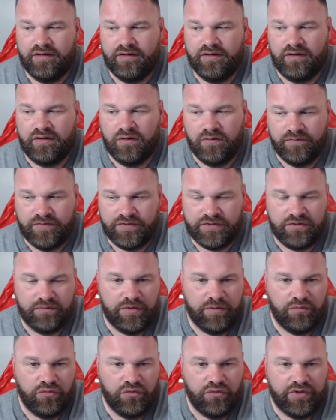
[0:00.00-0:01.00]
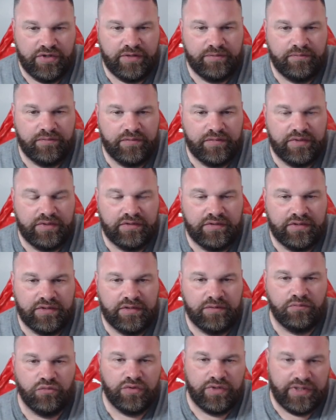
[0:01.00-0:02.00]
I hope there's going to be more in them,
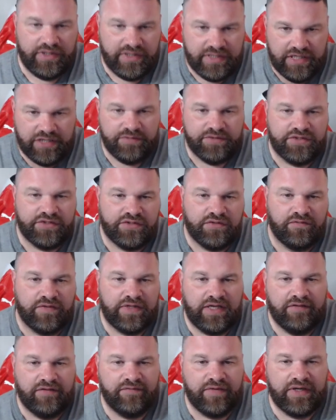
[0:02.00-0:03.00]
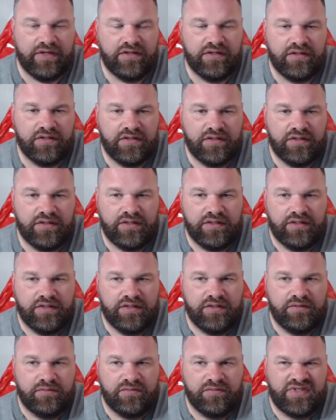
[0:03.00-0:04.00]
more engagement and stuff like that.
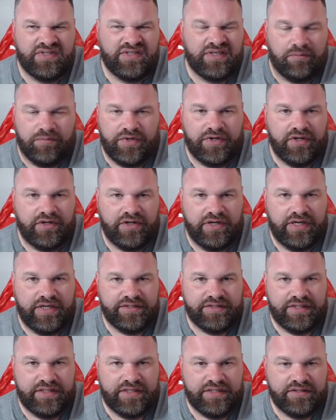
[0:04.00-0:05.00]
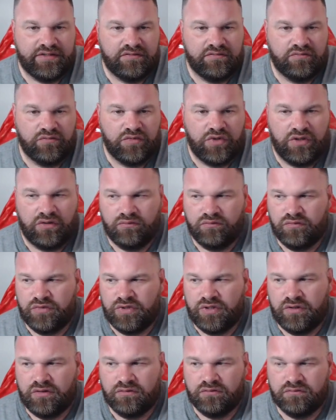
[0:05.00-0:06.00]
It hasn't been a great season, we
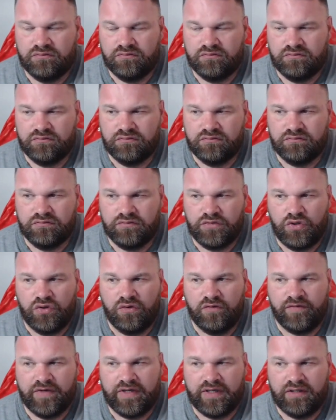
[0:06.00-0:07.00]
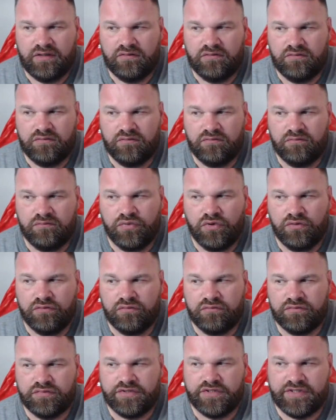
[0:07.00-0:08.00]
all know that, but
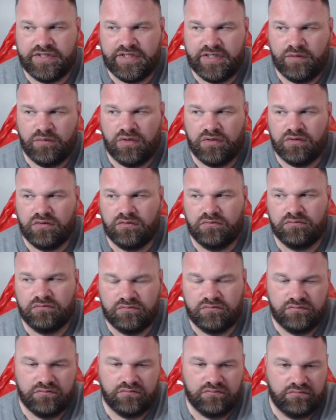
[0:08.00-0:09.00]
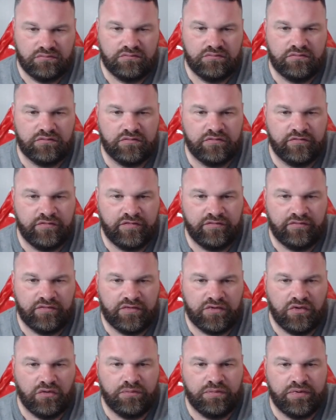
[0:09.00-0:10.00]
to see what
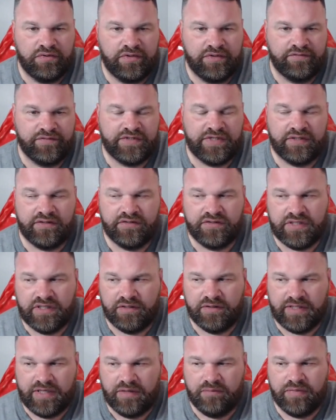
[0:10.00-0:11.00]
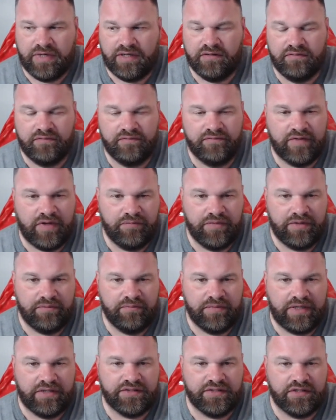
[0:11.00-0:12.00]
club is trying to get back, that bit
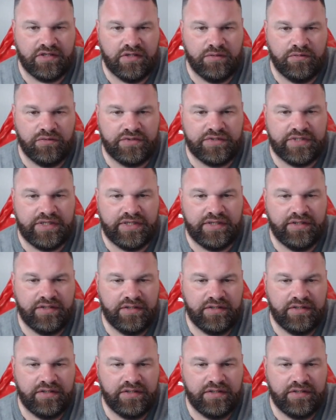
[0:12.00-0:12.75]
back to community,